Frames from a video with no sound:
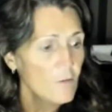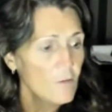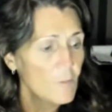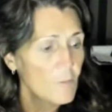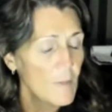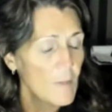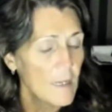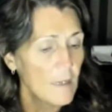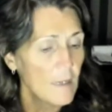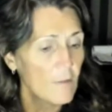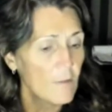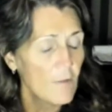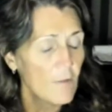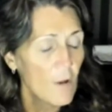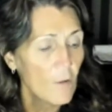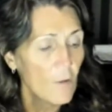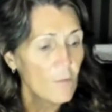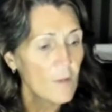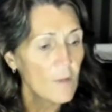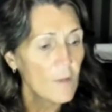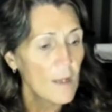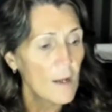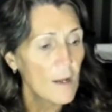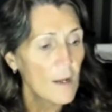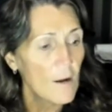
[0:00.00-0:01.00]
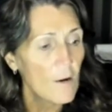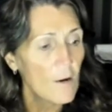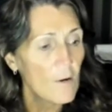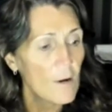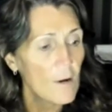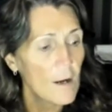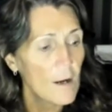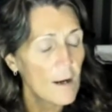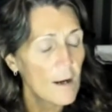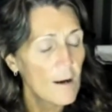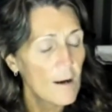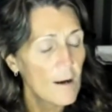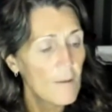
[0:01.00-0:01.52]
speaking of
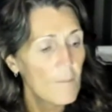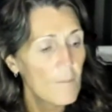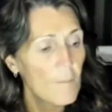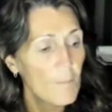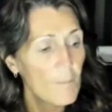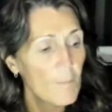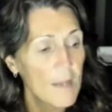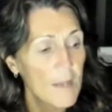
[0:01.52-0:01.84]
healthcare,